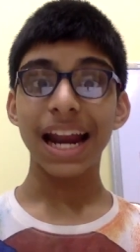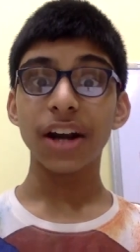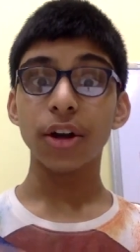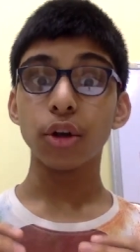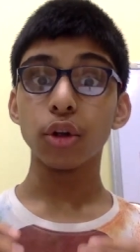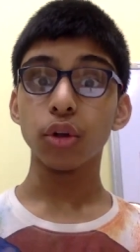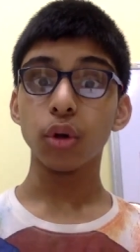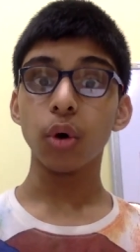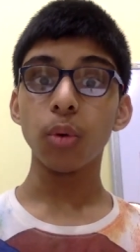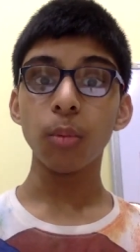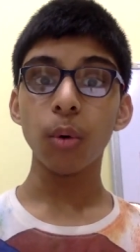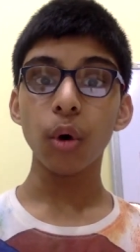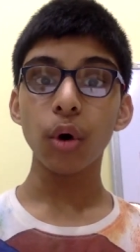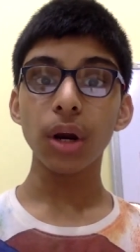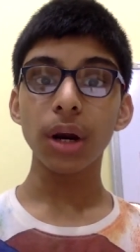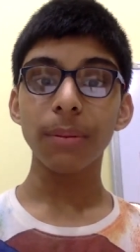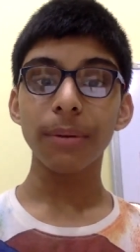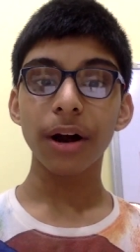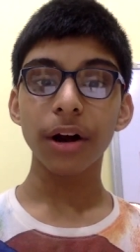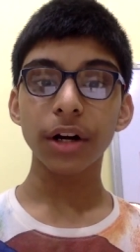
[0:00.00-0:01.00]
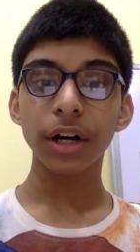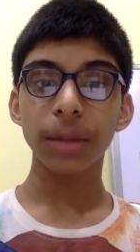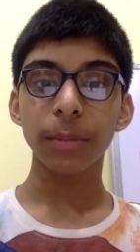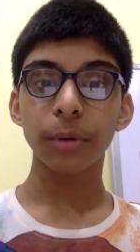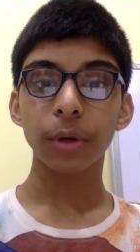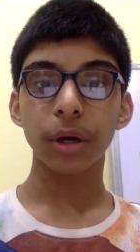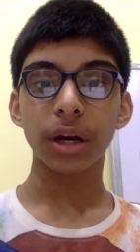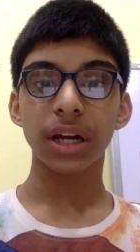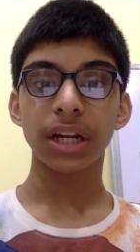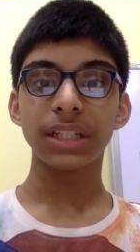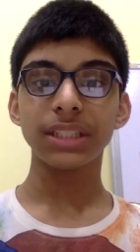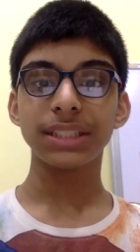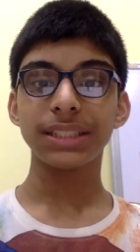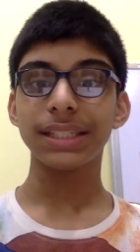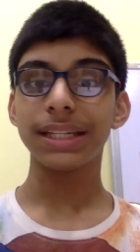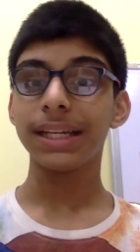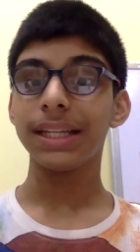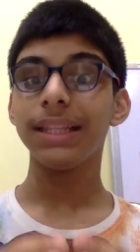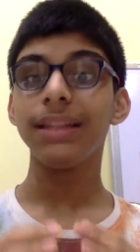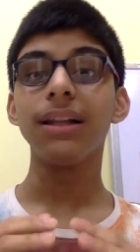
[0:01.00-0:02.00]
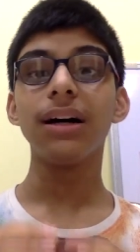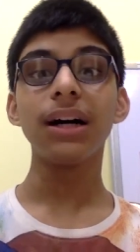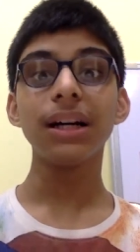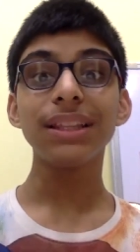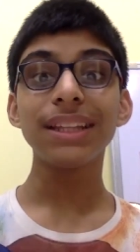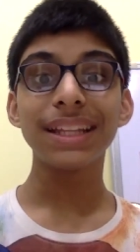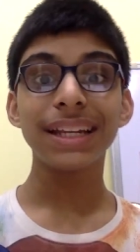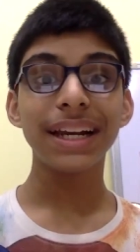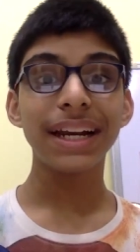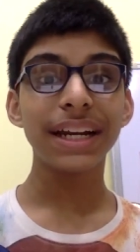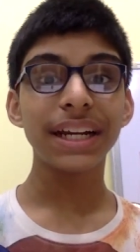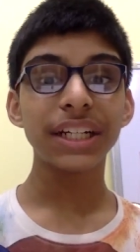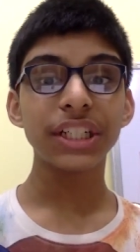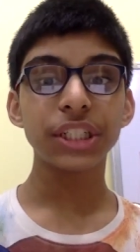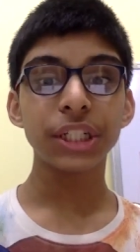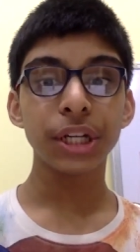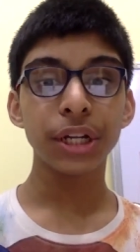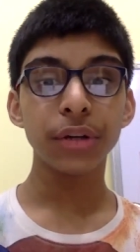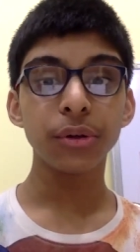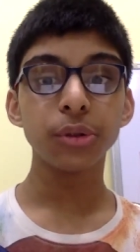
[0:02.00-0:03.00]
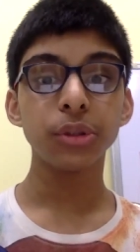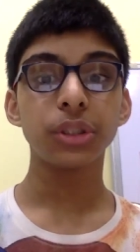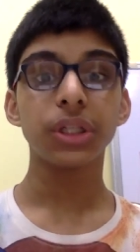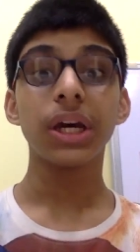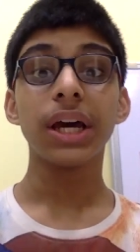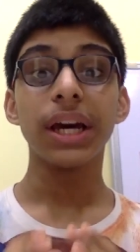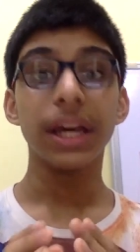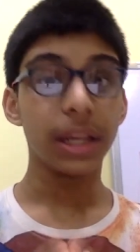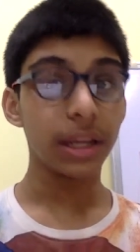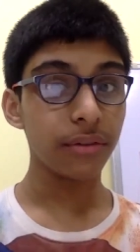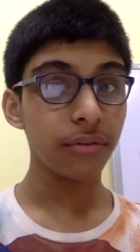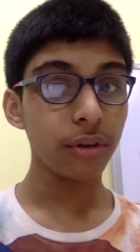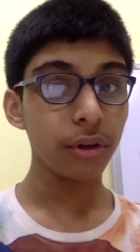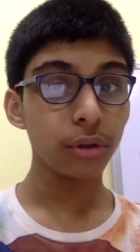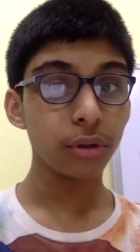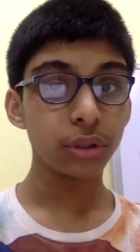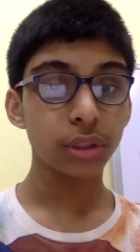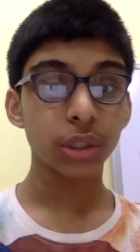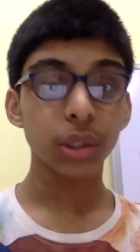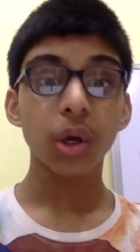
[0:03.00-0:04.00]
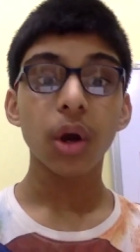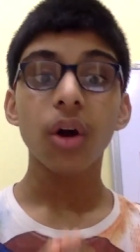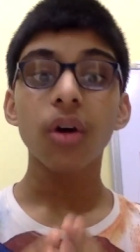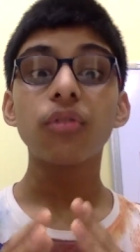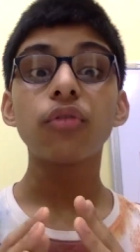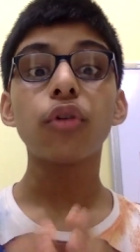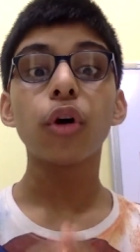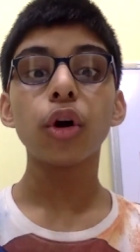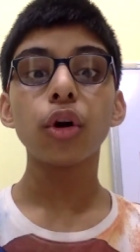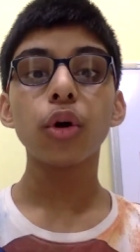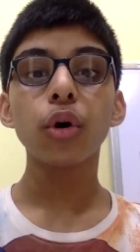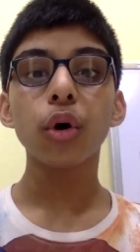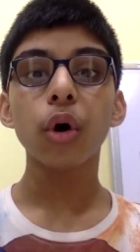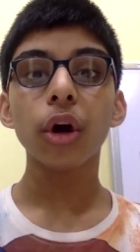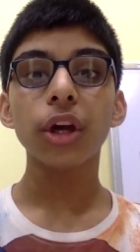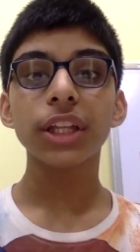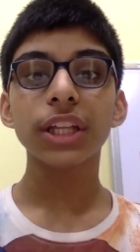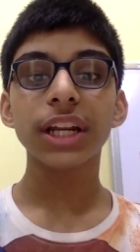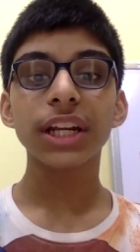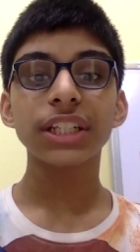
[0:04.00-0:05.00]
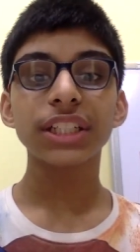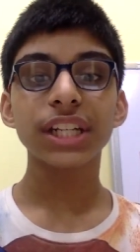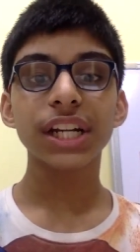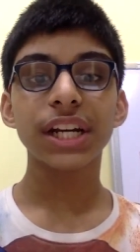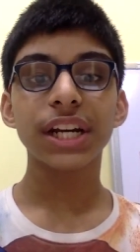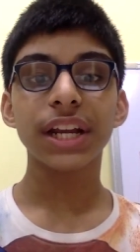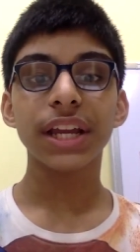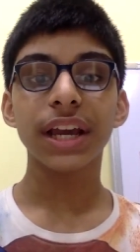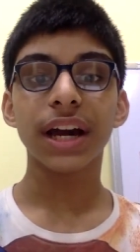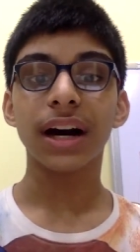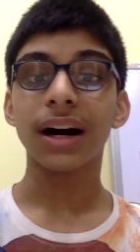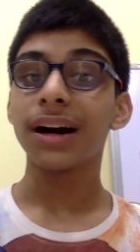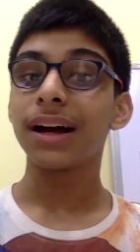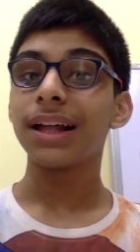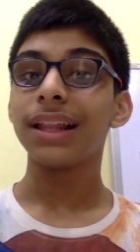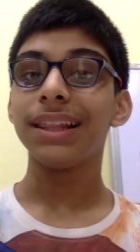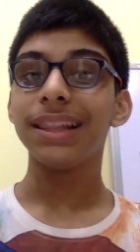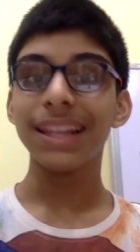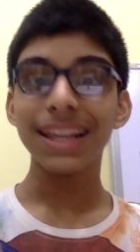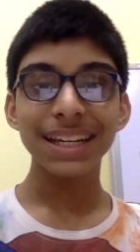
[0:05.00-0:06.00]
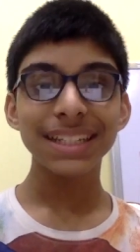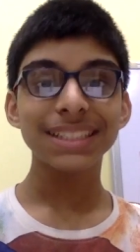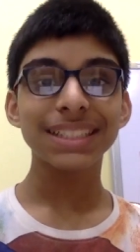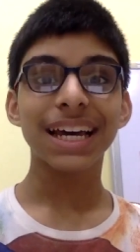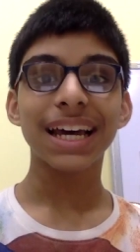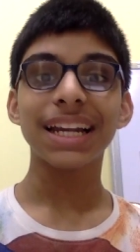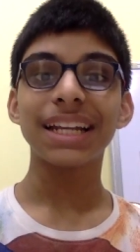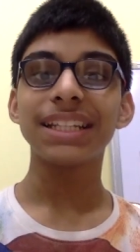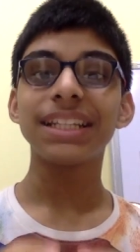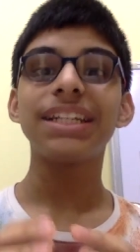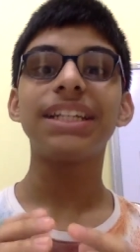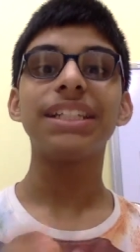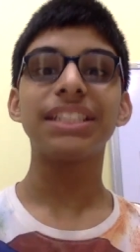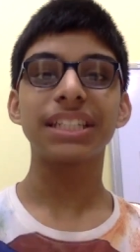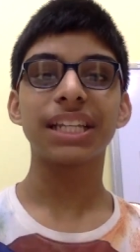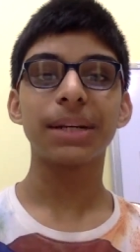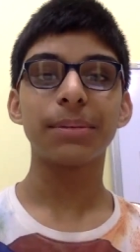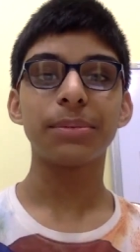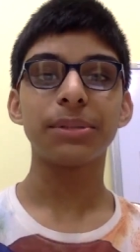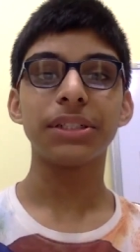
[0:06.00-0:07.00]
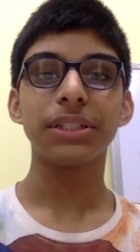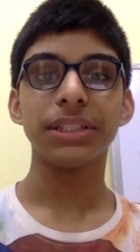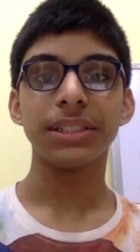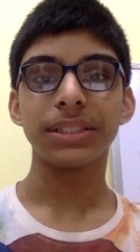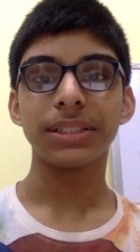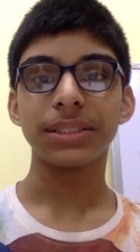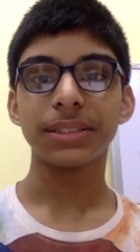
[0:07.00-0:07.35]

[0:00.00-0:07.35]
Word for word: To know more about cryptocurrency, learn the latest news, reviews, follow CoinCrunch India. Links are in the description.